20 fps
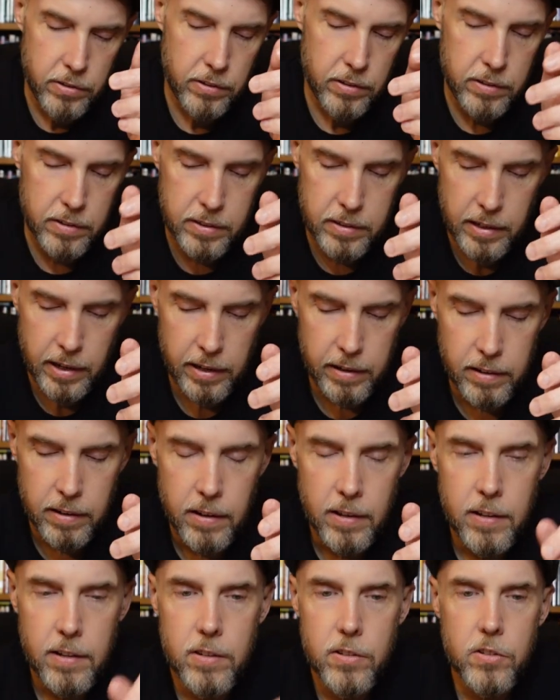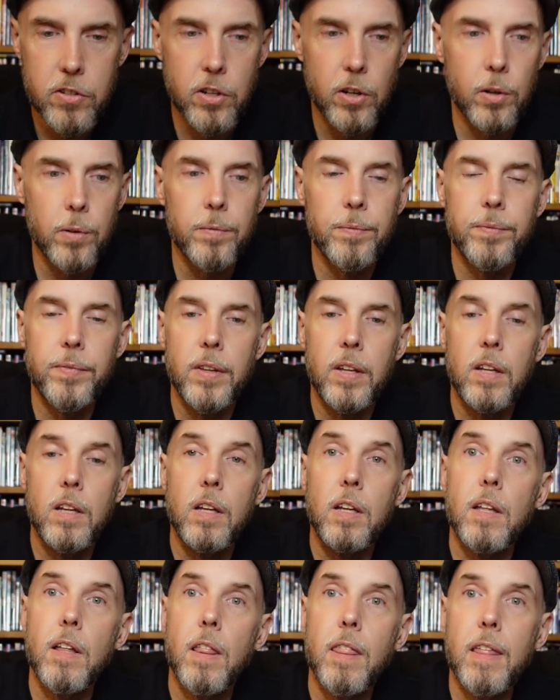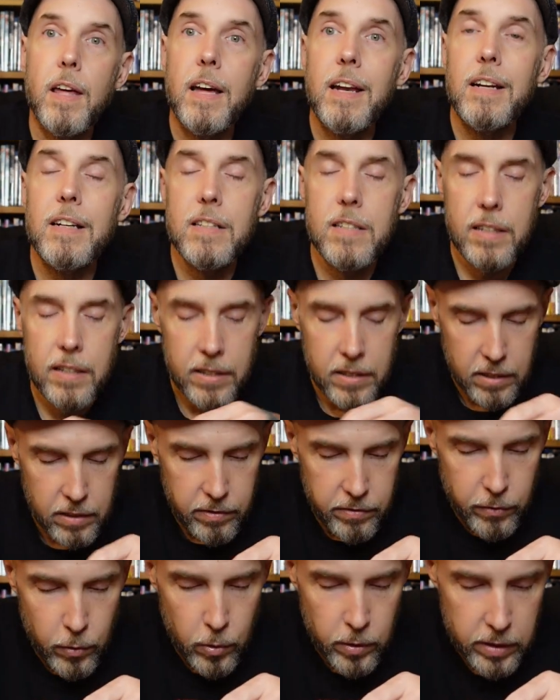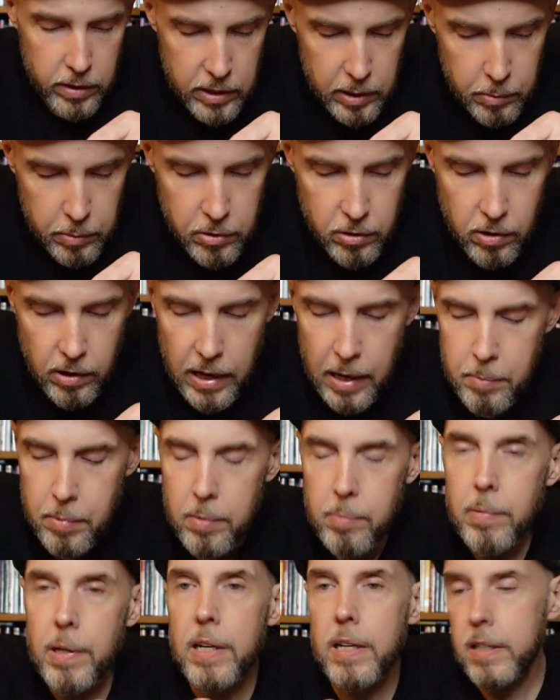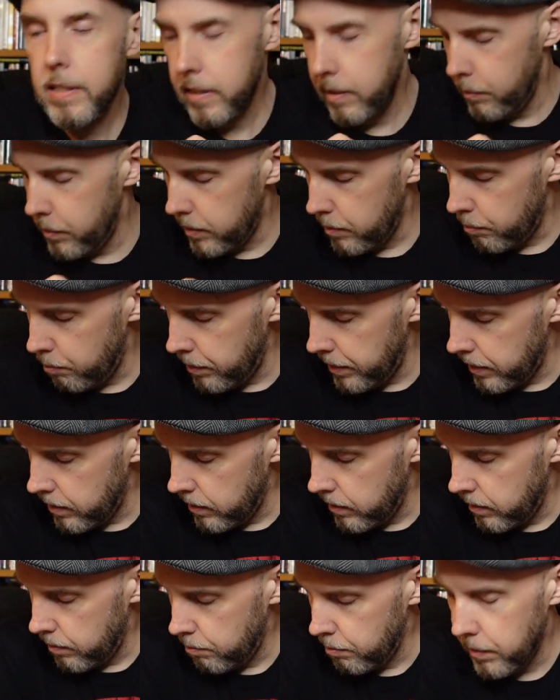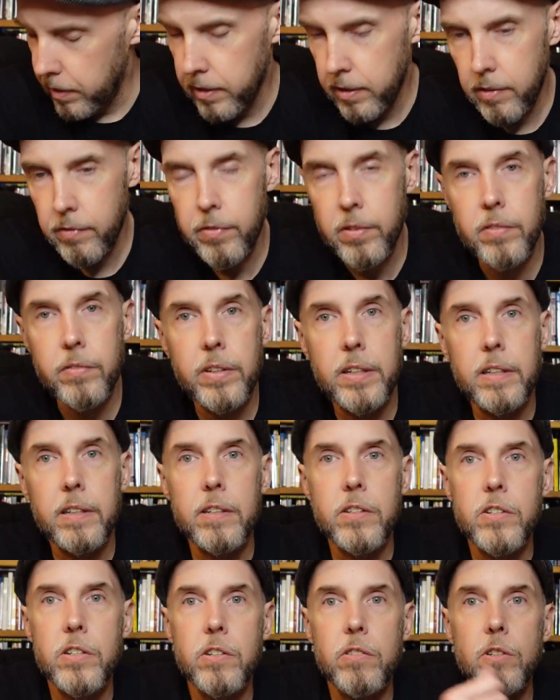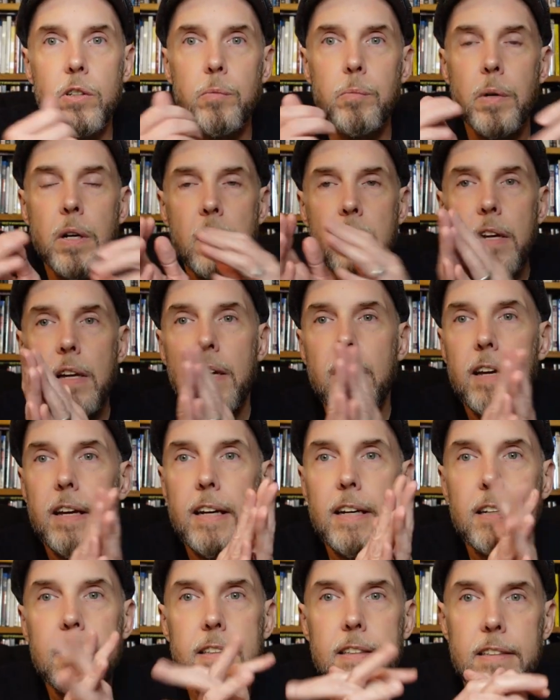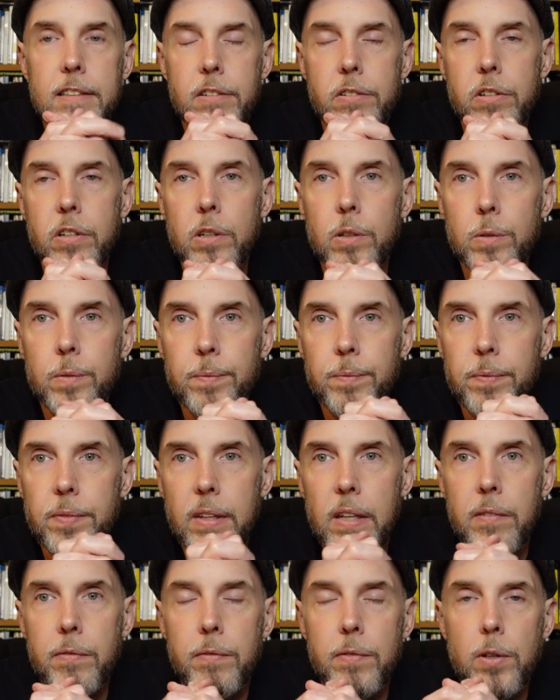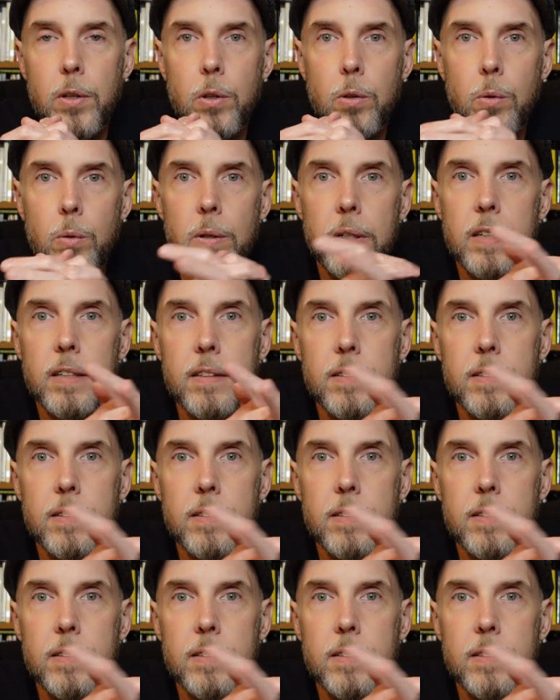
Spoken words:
to the set. So that is it for the subscriber box. It was a big month for Vinegar Syndrome. And so if you